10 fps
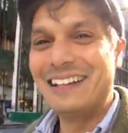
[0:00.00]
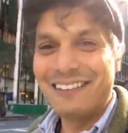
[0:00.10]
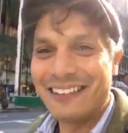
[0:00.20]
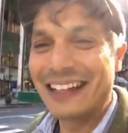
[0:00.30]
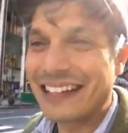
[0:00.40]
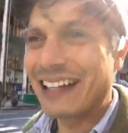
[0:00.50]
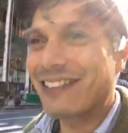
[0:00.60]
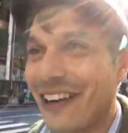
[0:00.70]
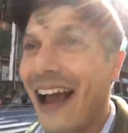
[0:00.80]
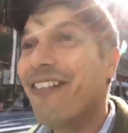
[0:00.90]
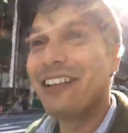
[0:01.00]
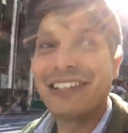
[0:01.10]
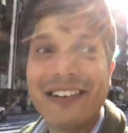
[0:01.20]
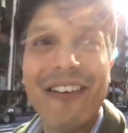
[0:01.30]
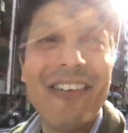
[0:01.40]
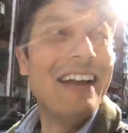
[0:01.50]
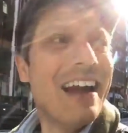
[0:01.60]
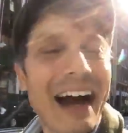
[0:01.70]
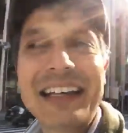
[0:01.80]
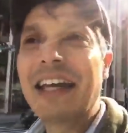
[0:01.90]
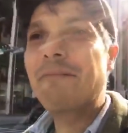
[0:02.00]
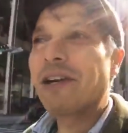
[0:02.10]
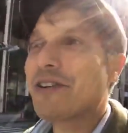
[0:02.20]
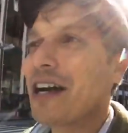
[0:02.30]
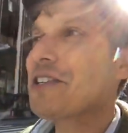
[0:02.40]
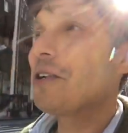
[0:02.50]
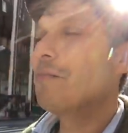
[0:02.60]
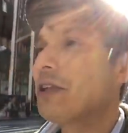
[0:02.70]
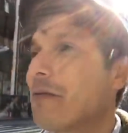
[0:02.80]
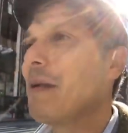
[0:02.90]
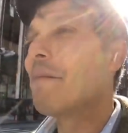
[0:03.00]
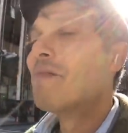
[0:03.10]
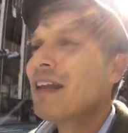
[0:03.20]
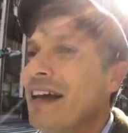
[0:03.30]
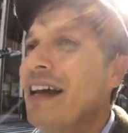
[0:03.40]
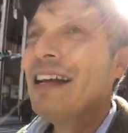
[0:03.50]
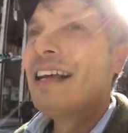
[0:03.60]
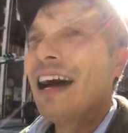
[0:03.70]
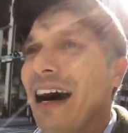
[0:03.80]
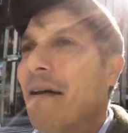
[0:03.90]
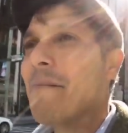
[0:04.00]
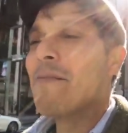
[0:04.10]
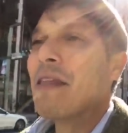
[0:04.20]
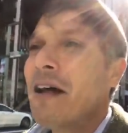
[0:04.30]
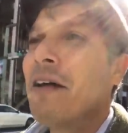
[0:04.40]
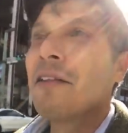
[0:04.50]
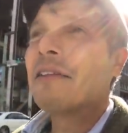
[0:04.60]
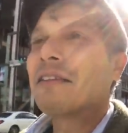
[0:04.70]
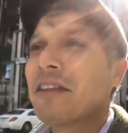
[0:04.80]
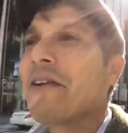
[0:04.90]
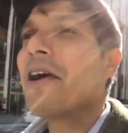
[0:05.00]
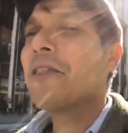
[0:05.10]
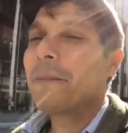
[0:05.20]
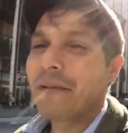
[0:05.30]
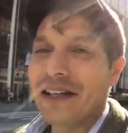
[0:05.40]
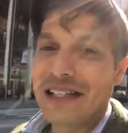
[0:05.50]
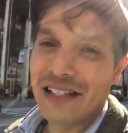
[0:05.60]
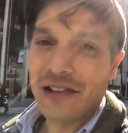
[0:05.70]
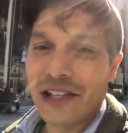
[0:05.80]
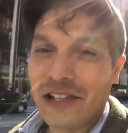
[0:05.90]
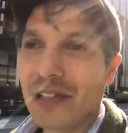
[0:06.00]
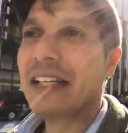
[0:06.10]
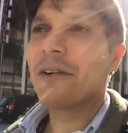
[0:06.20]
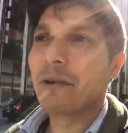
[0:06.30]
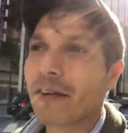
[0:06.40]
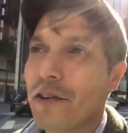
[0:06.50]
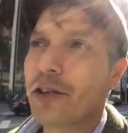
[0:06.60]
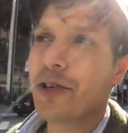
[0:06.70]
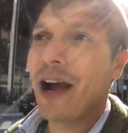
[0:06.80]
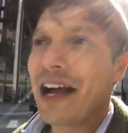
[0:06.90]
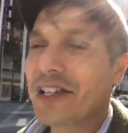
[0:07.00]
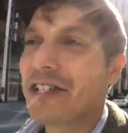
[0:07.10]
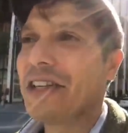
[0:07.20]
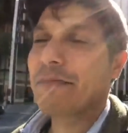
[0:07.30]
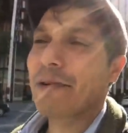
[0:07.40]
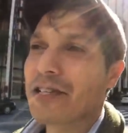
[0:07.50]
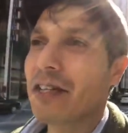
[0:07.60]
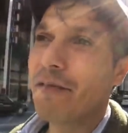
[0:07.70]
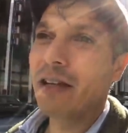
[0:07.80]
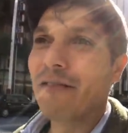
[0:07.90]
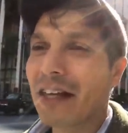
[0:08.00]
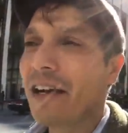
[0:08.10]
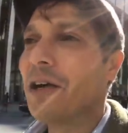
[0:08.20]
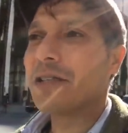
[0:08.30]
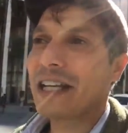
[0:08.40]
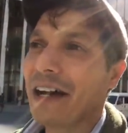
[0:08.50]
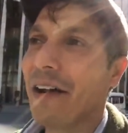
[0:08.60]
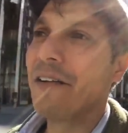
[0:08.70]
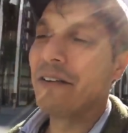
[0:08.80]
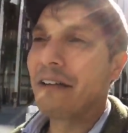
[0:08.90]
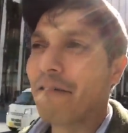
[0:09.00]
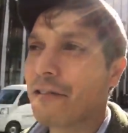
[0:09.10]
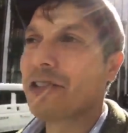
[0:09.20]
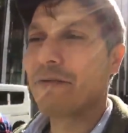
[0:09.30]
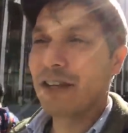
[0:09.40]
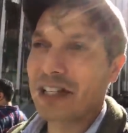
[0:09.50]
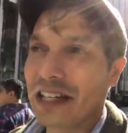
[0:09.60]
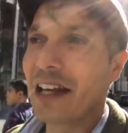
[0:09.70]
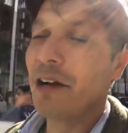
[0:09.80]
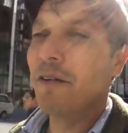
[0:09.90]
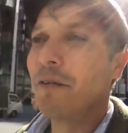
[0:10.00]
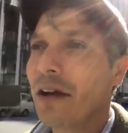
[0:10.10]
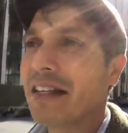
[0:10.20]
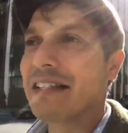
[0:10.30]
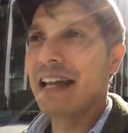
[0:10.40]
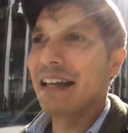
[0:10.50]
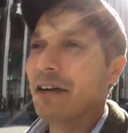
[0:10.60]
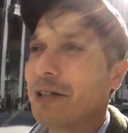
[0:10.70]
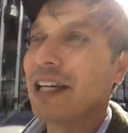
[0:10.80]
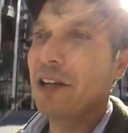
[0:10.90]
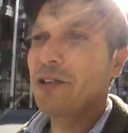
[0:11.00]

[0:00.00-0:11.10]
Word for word: Literally, that's, that's what I would do. I take my trash home with me. Um, there are other places though that you can get rid of your trash, especially if you're living in a hotel, if you're visiting a, and staying in a hotel.